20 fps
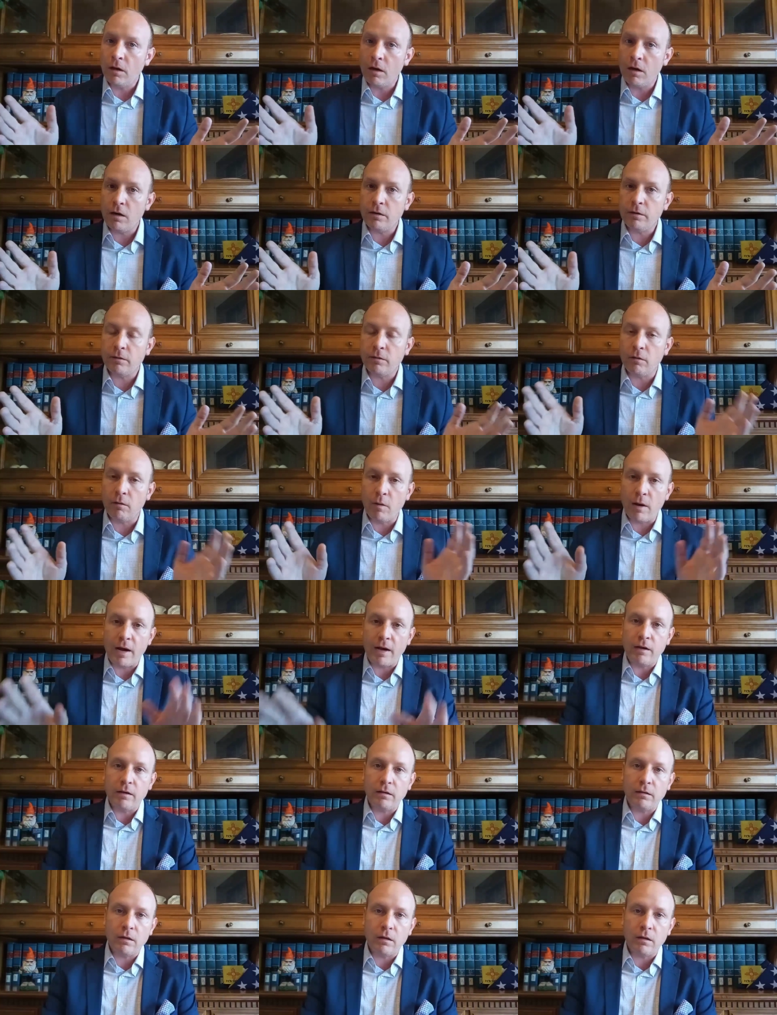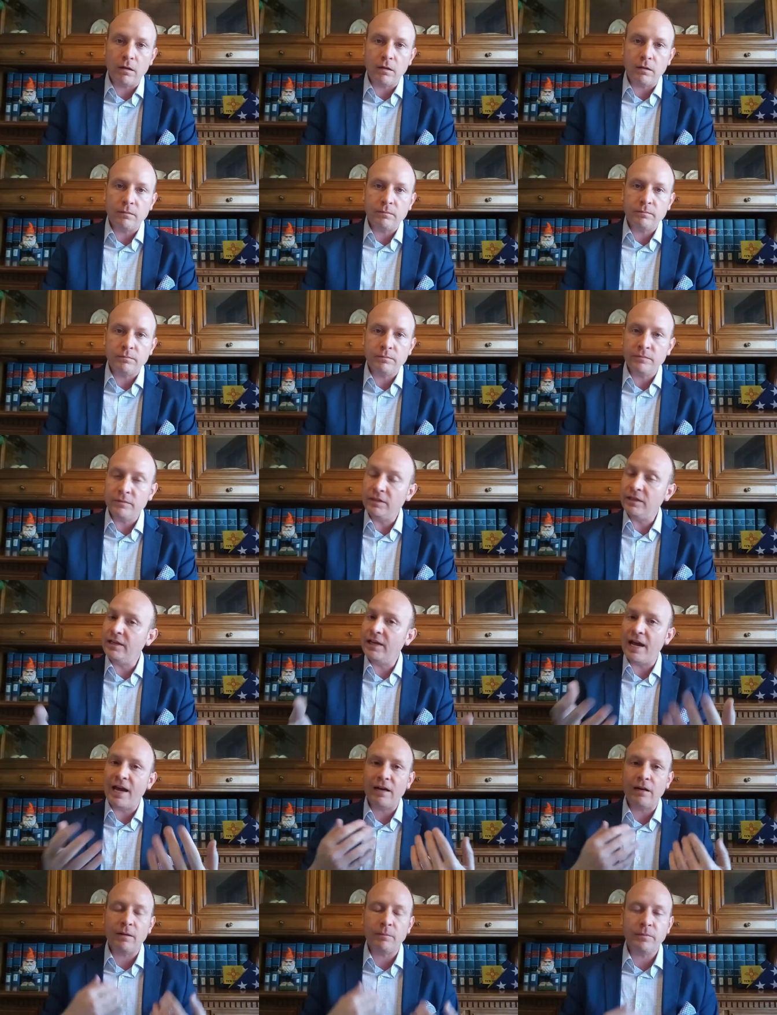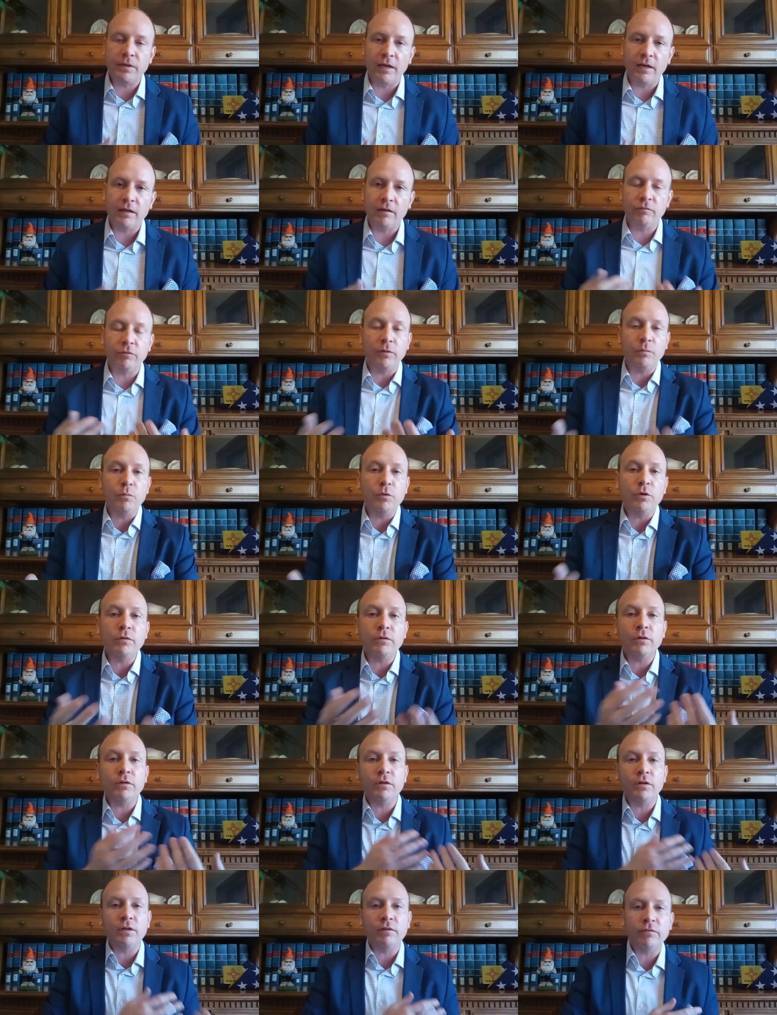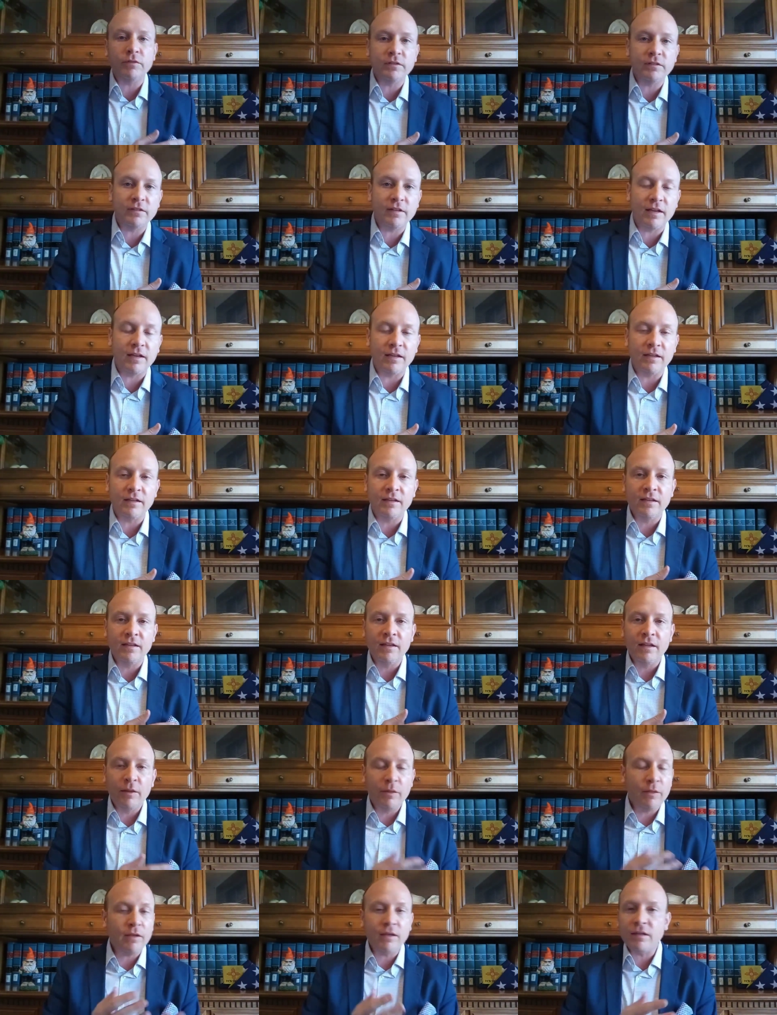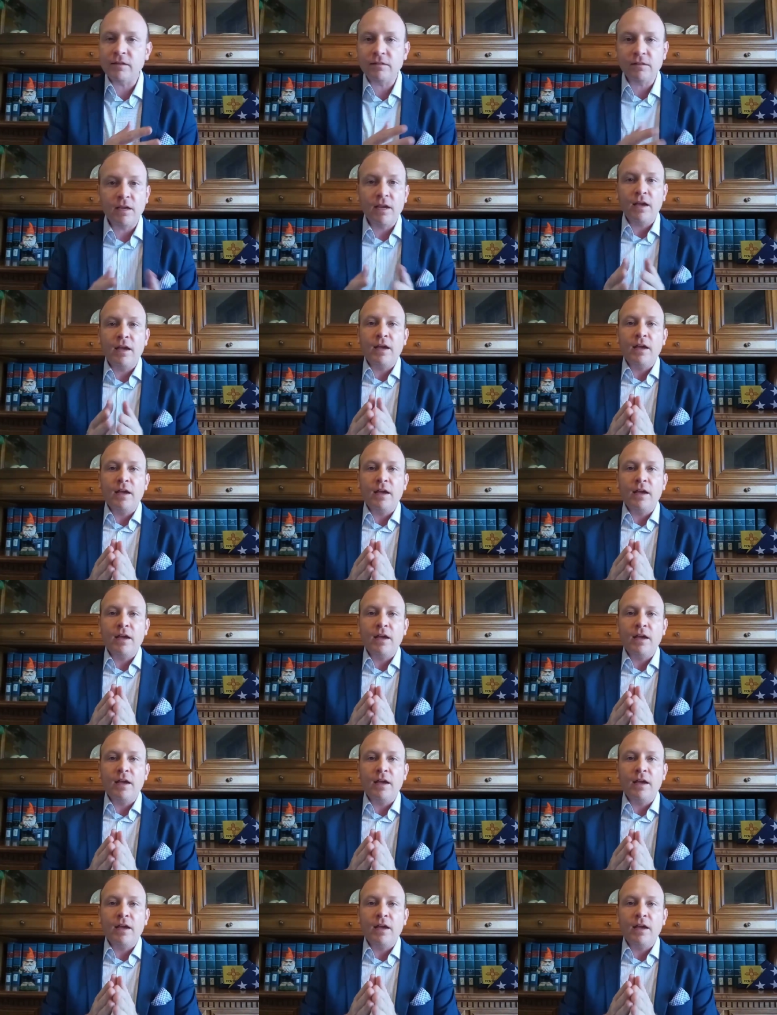under Ohio law, you got to update. If you move to a different state, thing is,